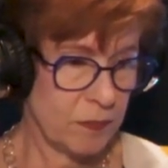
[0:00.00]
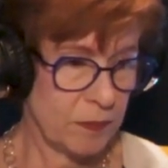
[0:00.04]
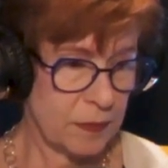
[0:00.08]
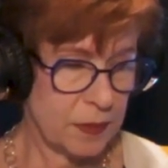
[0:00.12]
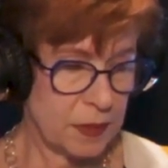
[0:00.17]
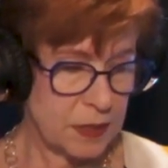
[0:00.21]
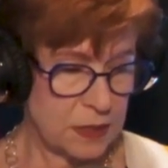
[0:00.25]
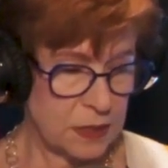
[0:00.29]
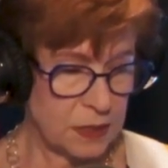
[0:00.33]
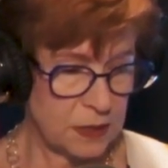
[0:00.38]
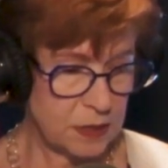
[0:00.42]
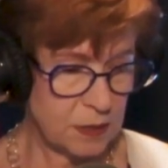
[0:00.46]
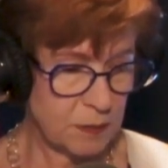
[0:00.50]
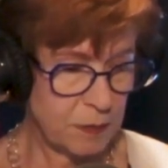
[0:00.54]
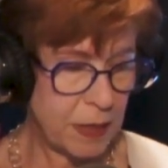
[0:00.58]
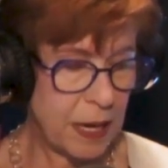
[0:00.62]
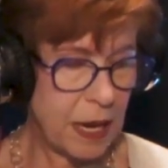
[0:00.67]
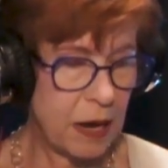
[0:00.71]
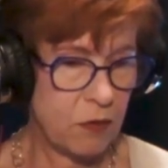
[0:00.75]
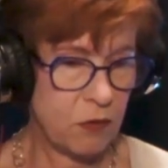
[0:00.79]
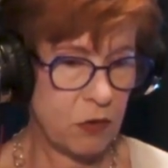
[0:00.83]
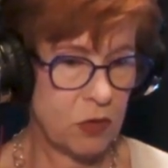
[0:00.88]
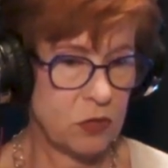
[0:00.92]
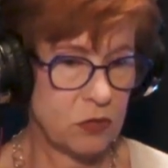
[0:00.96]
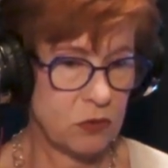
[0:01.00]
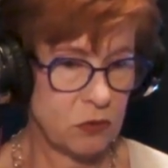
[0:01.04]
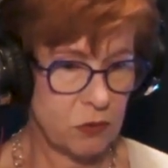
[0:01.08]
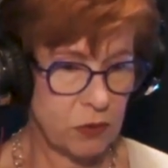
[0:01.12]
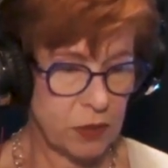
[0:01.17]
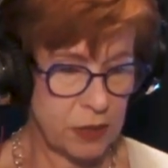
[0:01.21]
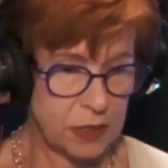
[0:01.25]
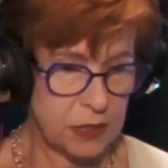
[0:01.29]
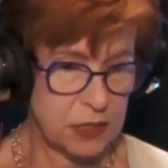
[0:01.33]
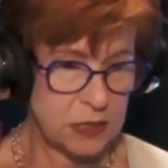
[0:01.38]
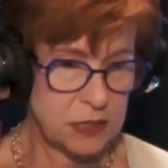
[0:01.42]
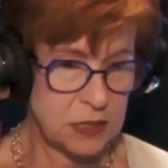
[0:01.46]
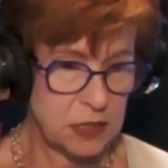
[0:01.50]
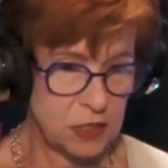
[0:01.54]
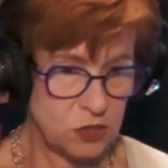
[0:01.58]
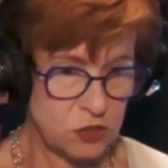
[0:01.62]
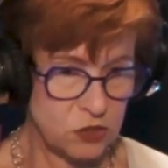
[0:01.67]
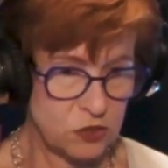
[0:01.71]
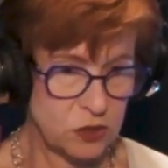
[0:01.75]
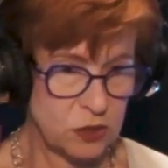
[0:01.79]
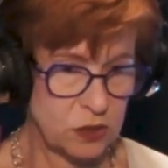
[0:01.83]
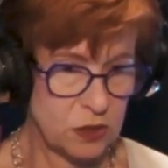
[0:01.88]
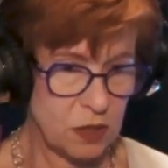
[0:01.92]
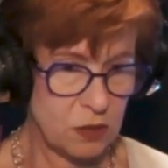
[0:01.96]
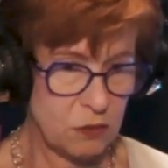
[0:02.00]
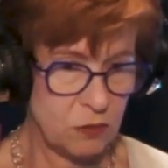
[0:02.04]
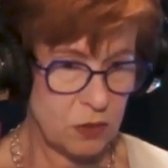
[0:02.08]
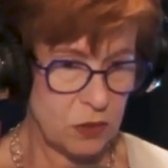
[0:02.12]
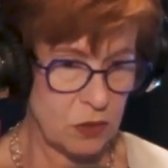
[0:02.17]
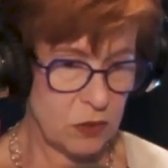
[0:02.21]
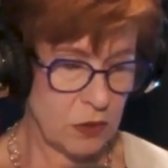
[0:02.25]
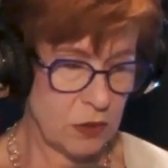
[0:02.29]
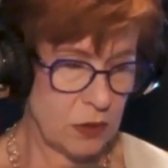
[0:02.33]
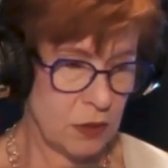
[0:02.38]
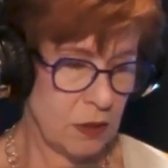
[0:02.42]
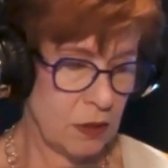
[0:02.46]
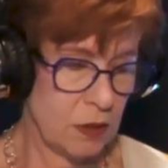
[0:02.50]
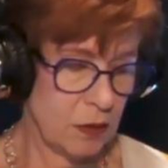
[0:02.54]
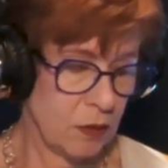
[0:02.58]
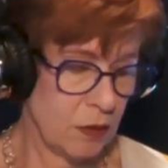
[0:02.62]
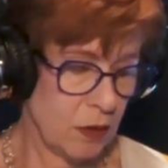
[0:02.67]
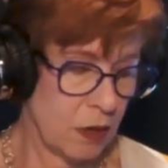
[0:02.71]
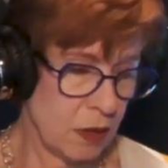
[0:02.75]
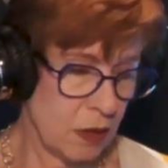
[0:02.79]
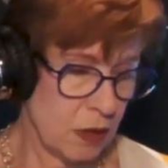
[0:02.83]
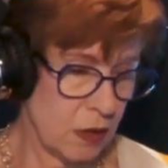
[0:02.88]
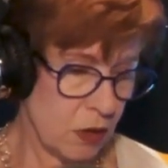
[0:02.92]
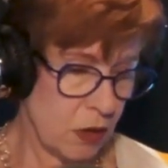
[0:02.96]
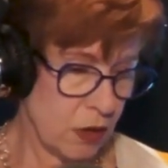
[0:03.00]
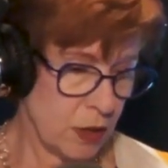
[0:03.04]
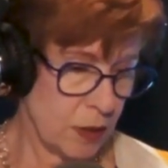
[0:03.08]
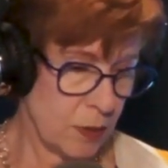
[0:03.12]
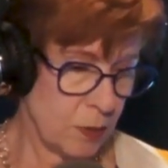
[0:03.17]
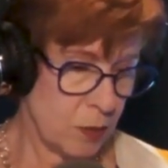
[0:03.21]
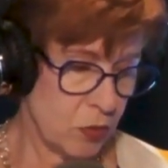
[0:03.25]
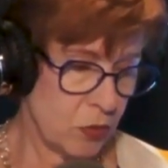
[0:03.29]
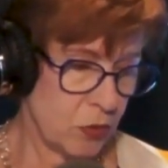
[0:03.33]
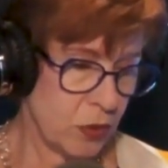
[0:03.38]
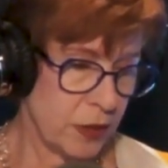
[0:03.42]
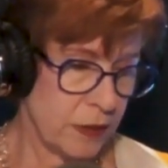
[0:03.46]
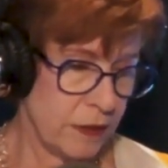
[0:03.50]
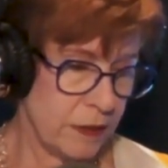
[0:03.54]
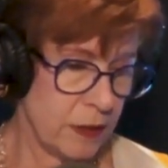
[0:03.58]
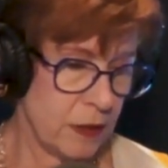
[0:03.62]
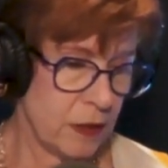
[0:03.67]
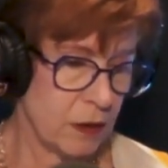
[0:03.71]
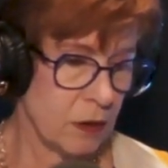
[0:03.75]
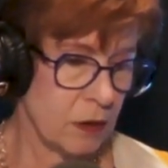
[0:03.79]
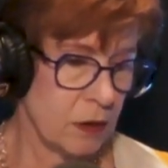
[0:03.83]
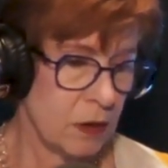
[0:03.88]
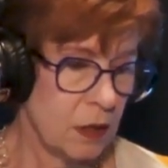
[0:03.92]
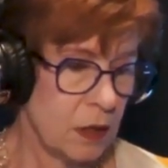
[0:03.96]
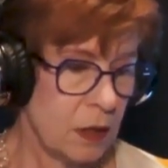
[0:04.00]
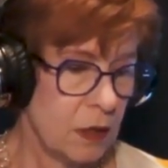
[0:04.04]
This is the parent organization. I went on the uh, on the board there.